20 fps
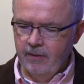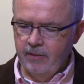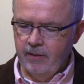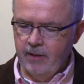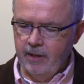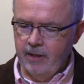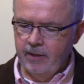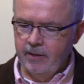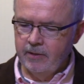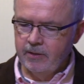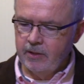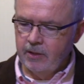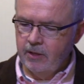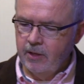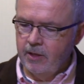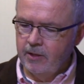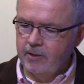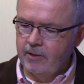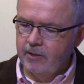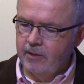that has
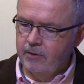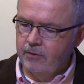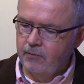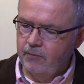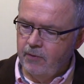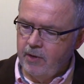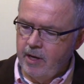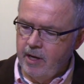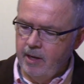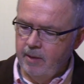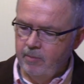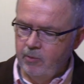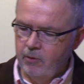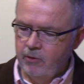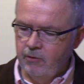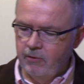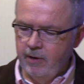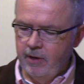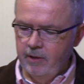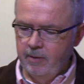lost its viable
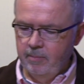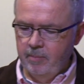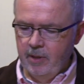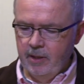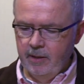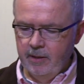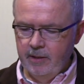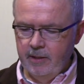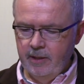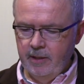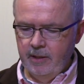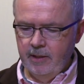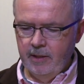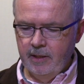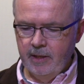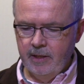credibility